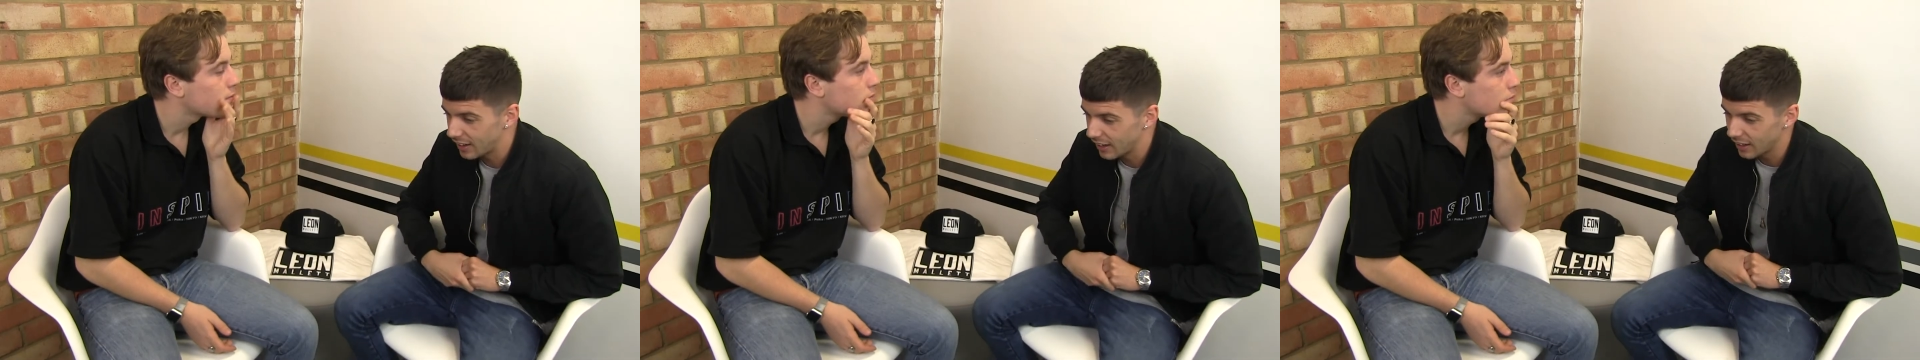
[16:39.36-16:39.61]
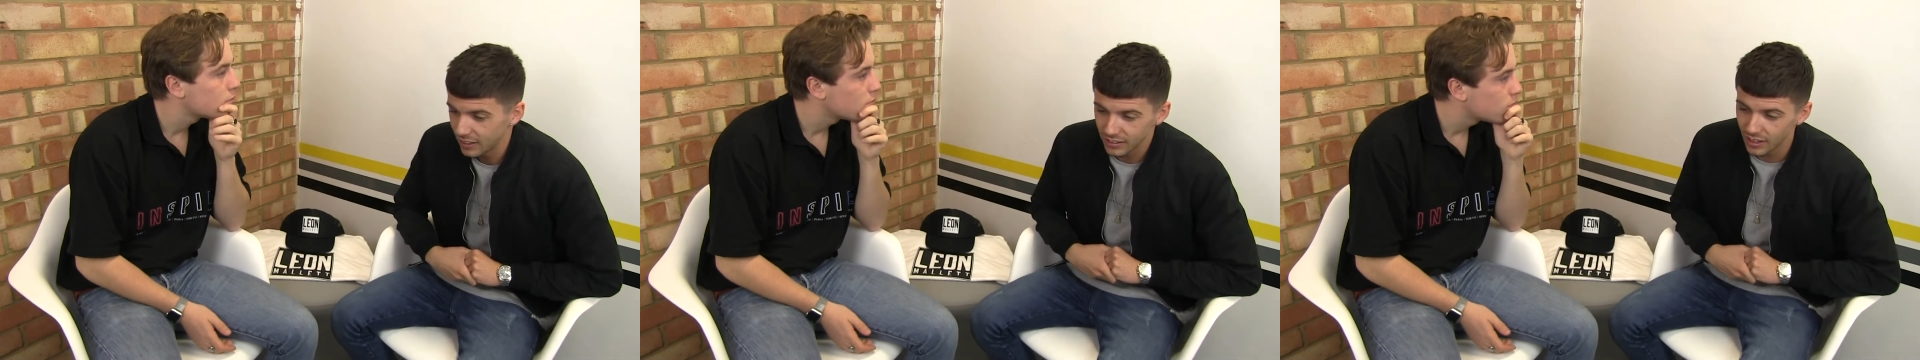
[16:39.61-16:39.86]

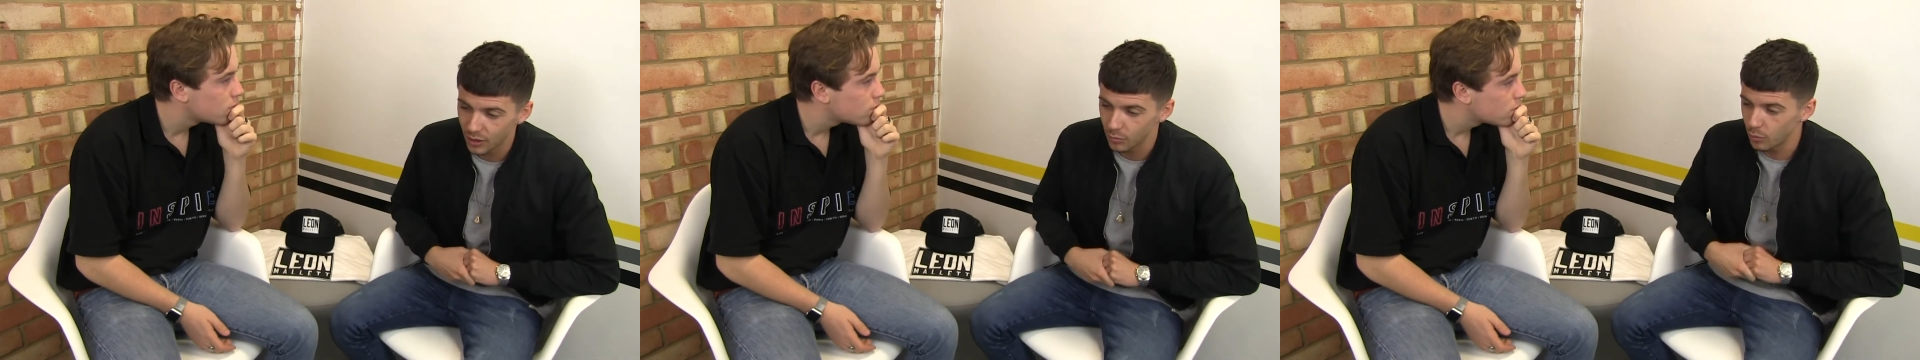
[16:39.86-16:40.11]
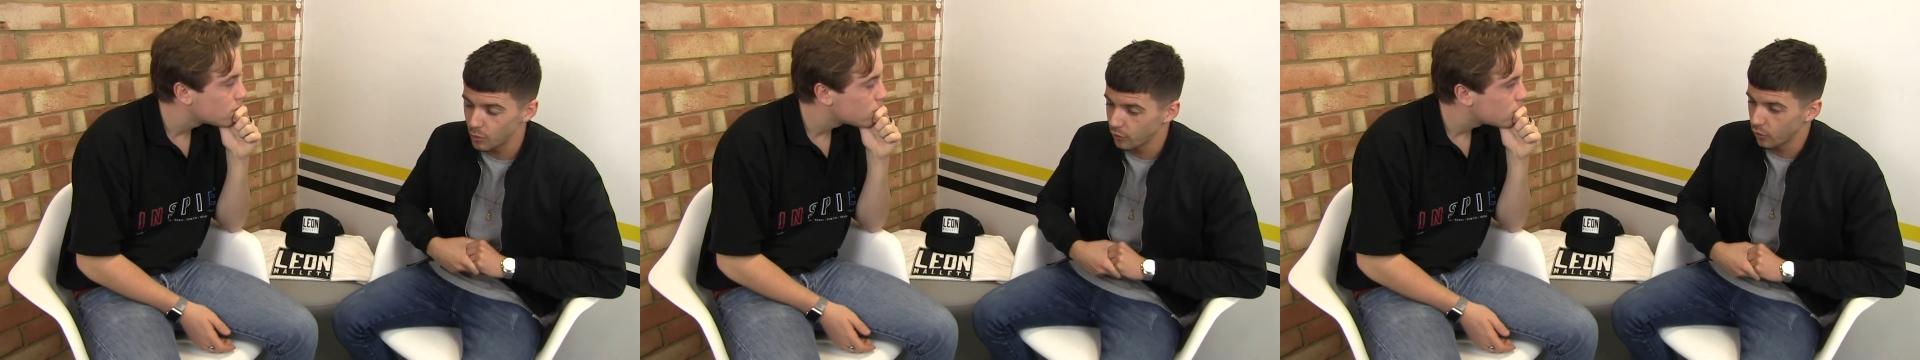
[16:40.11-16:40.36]
Speaker 1: And
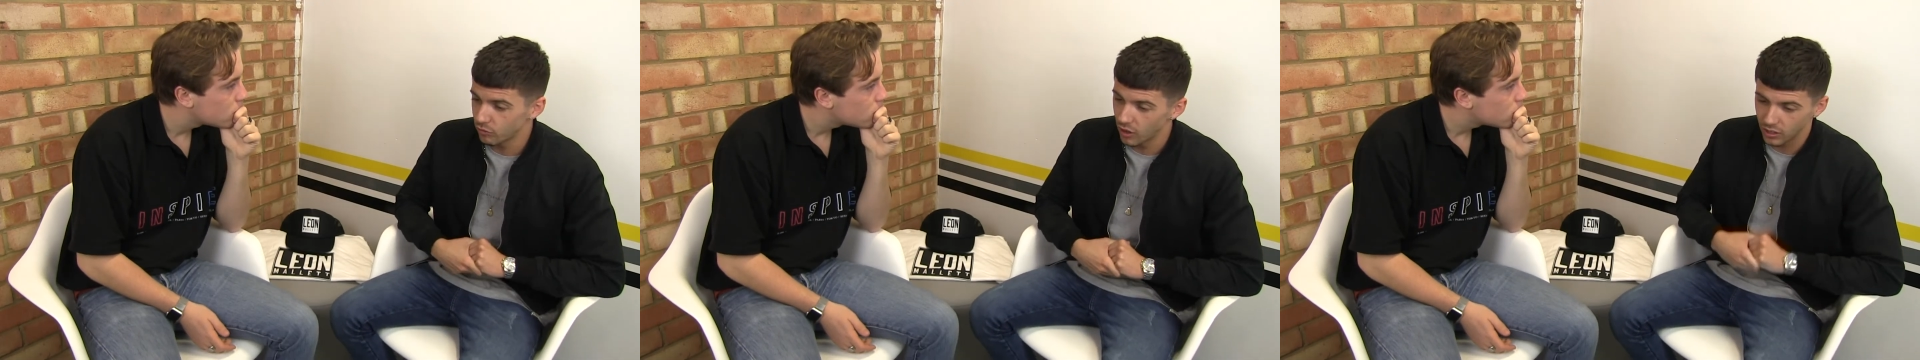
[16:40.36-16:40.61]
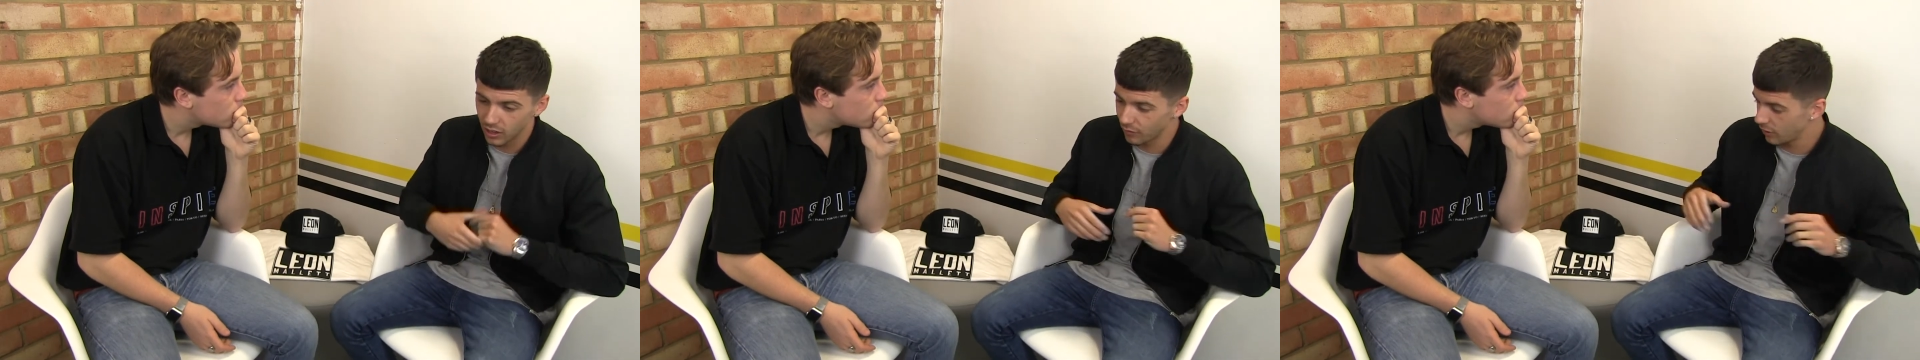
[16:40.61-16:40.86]
we
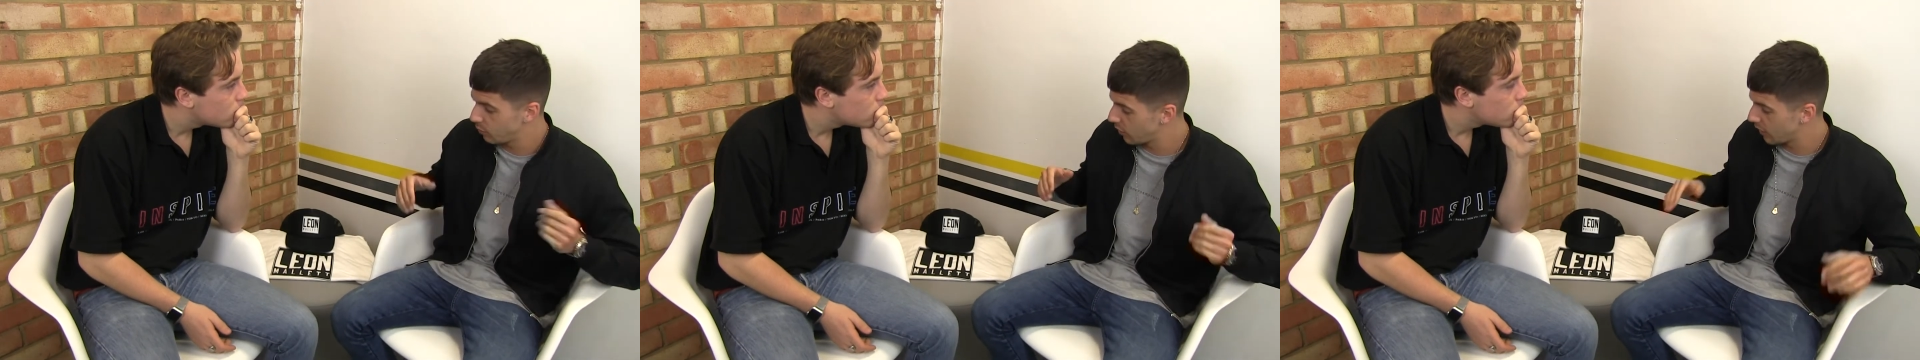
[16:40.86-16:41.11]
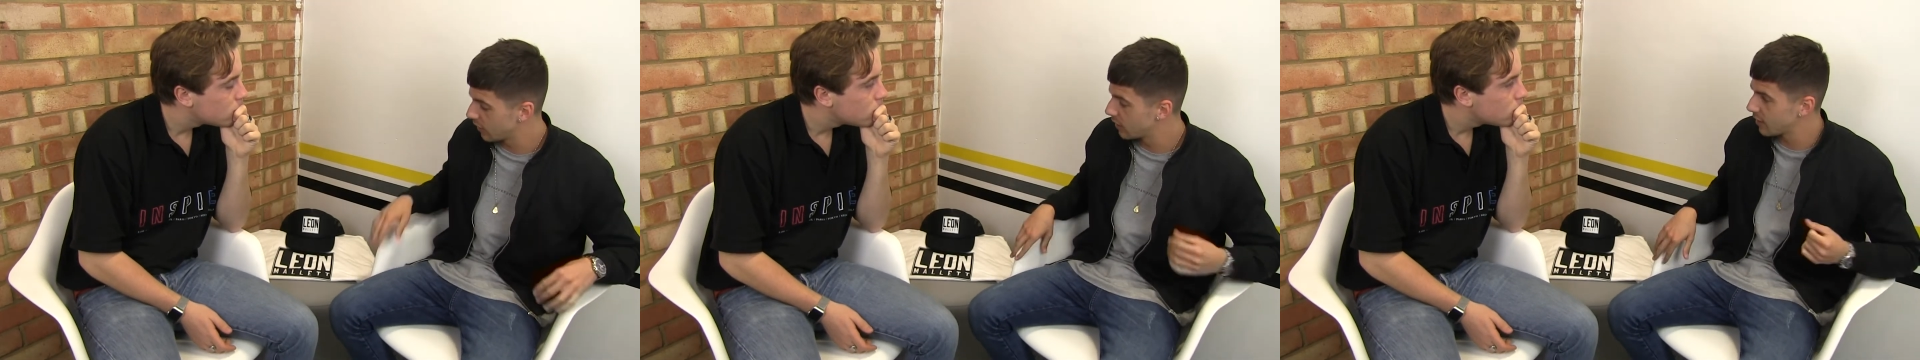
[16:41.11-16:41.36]
thought, right,
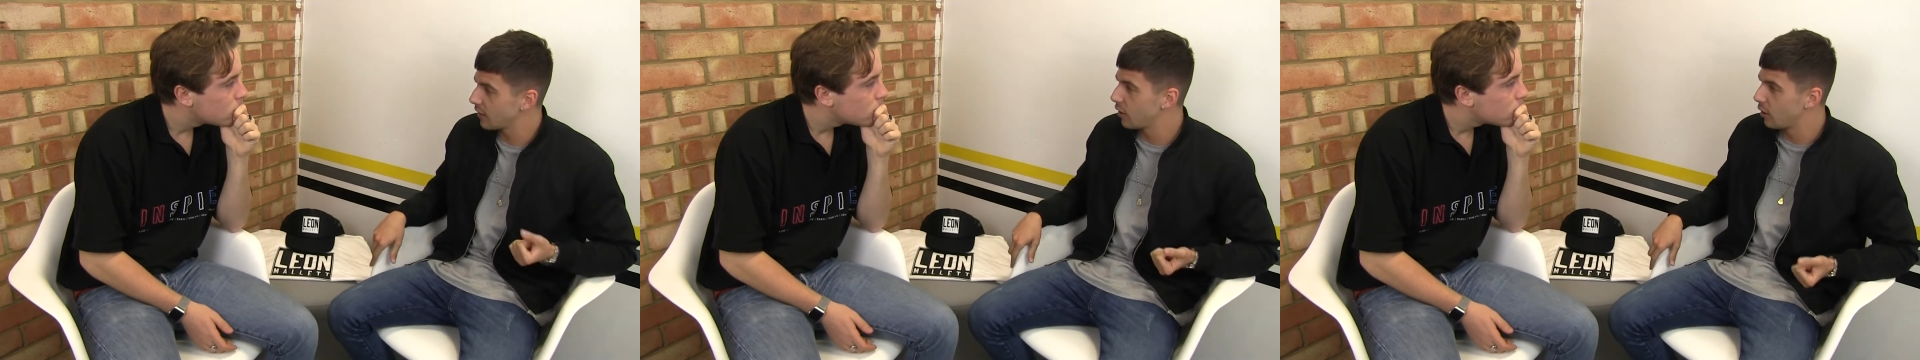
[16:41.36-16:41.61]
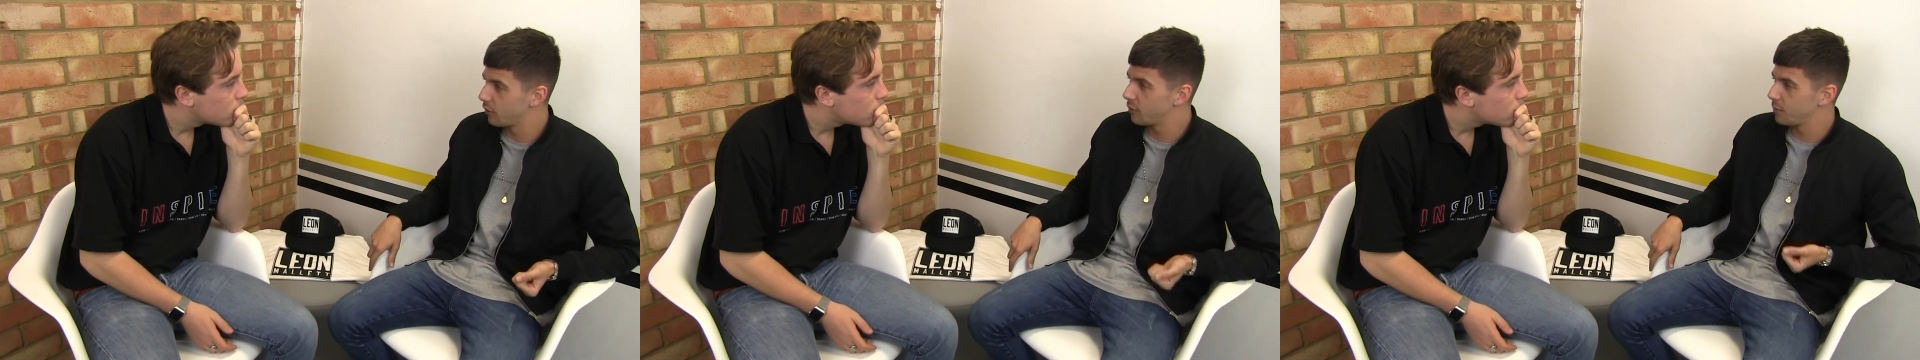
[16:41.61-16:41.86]
lovely, we're going to
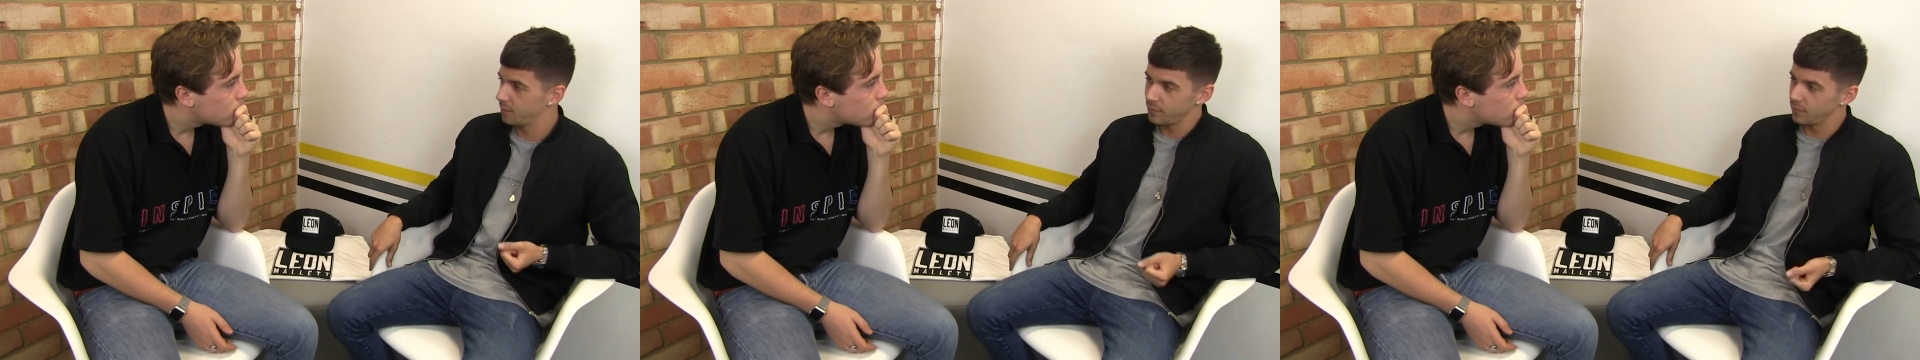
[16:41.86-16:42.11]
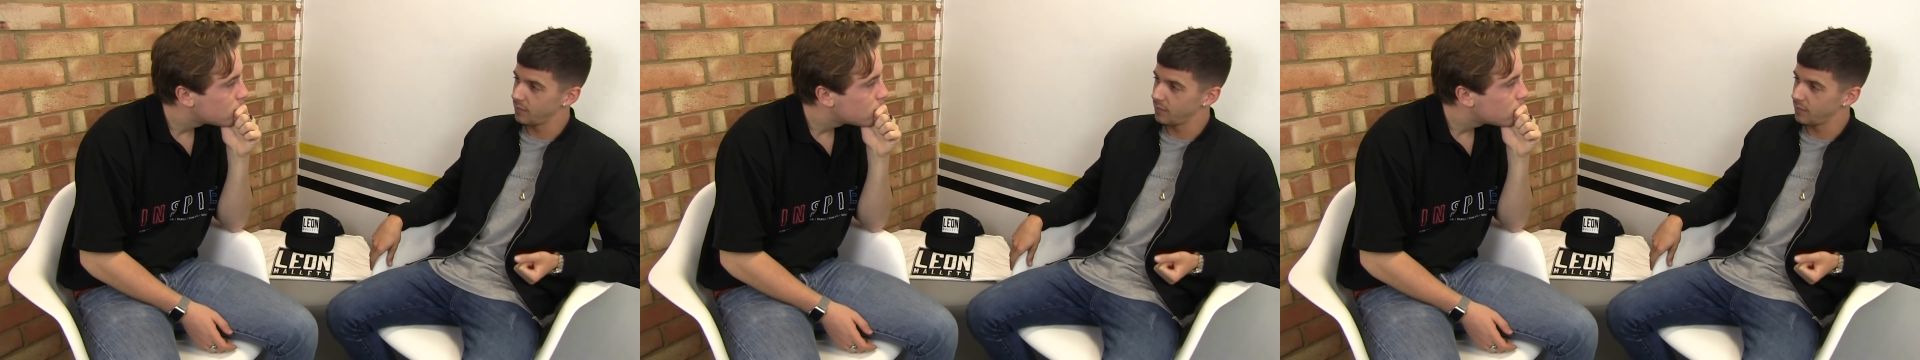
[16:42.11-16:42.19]
take off.